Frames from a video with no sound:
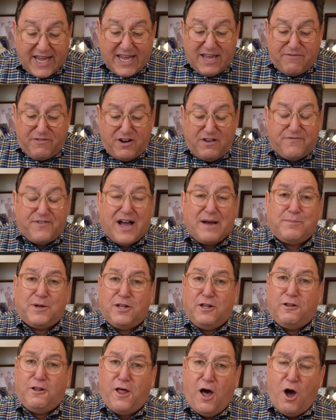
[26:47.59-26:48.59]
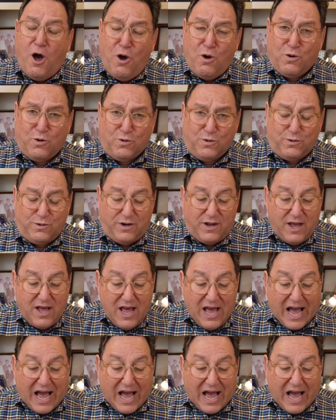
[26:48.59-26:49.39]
Even if I'm alone,